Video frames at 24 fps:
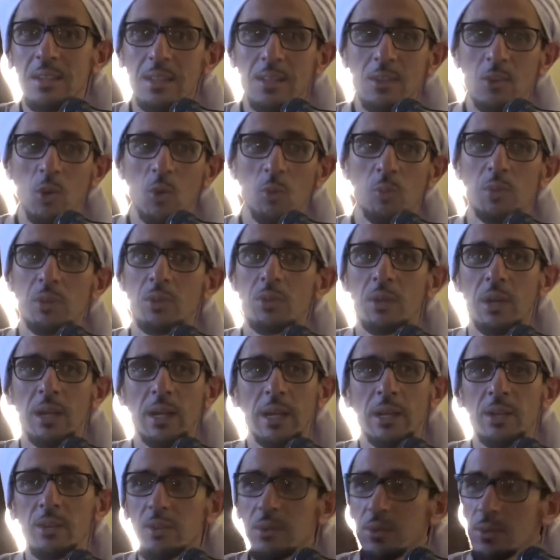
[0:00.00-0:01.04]
open your
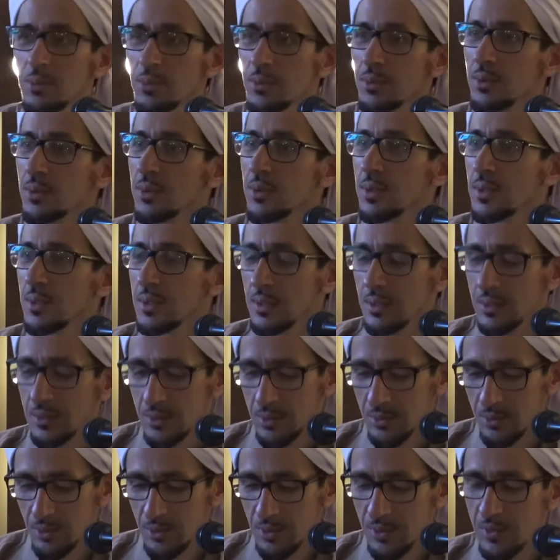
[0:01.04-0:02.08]
heart to
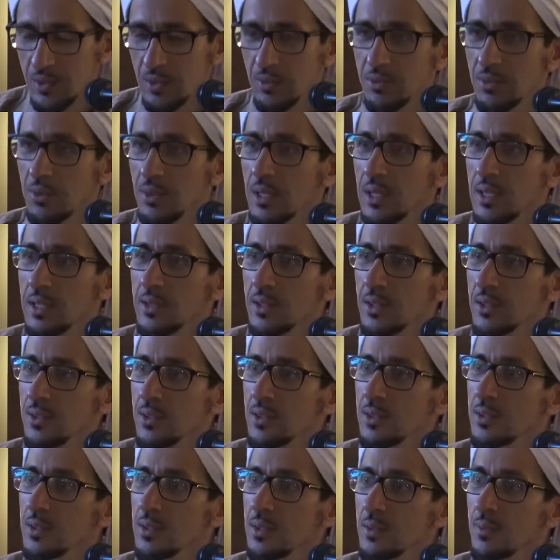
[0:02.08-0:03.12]
receive the light,
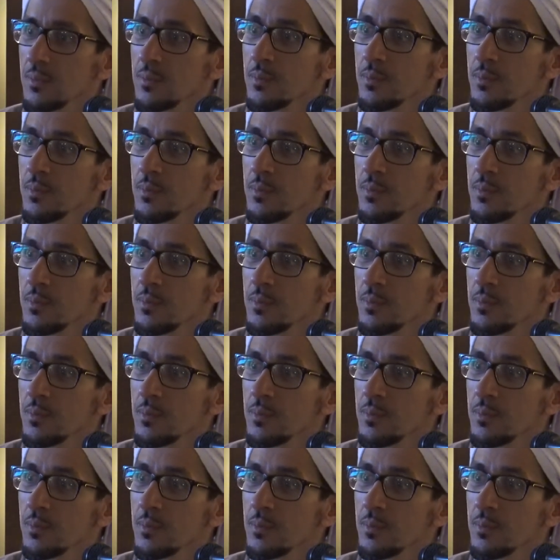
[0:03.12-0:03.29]
etc.